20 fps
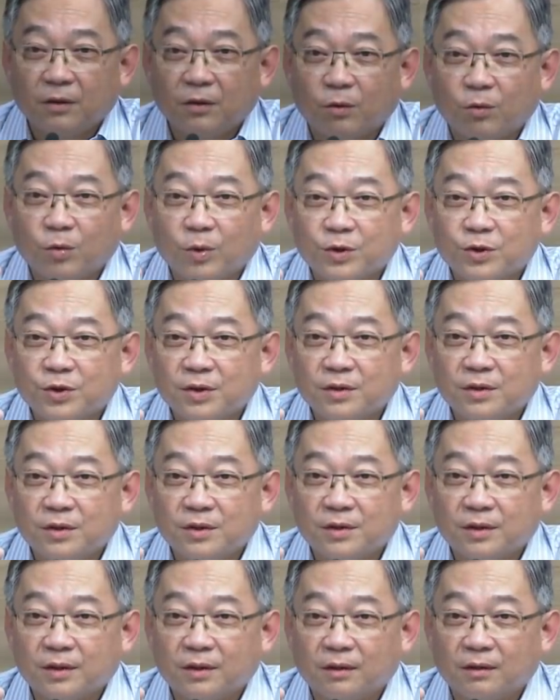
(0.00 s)
Your question
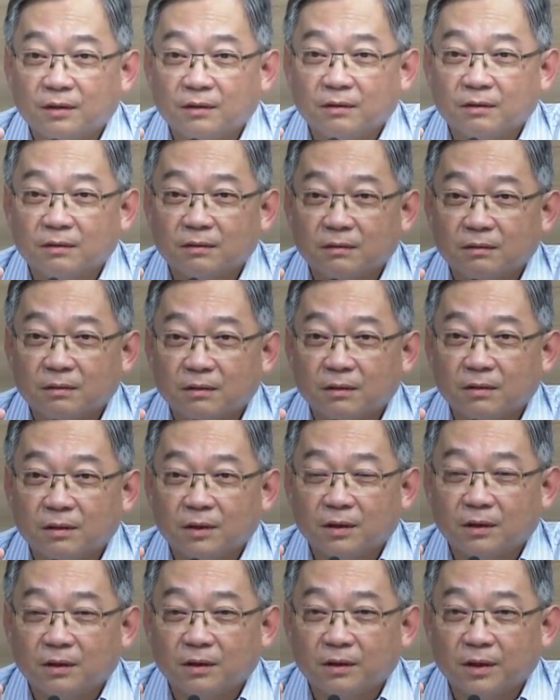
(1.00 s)
is,
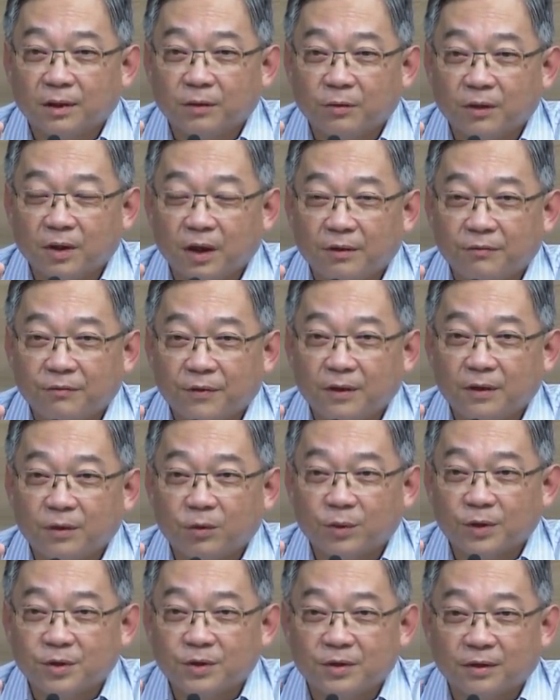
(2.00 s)
can you clarify the
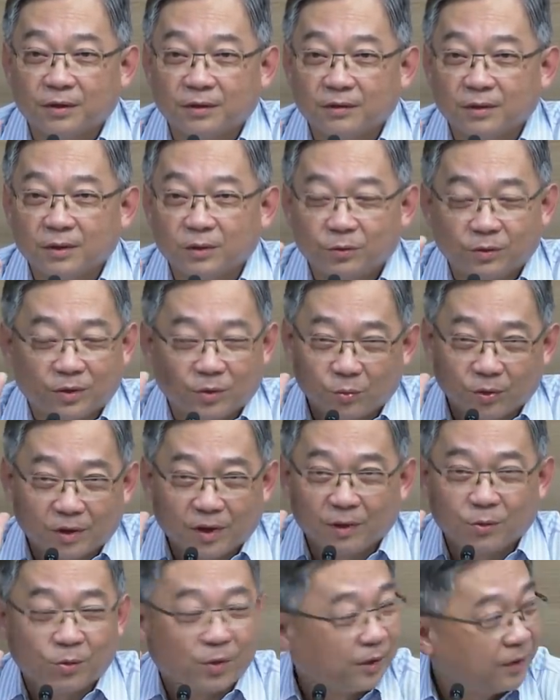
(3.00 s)
question? We
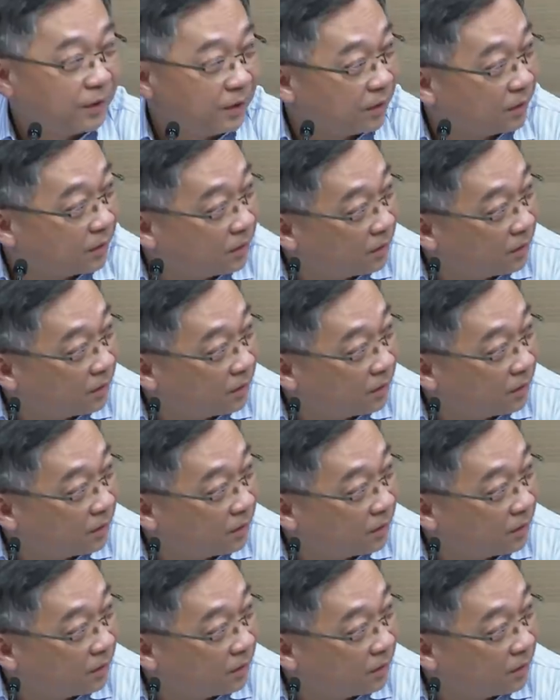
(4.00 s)
can't quite hear.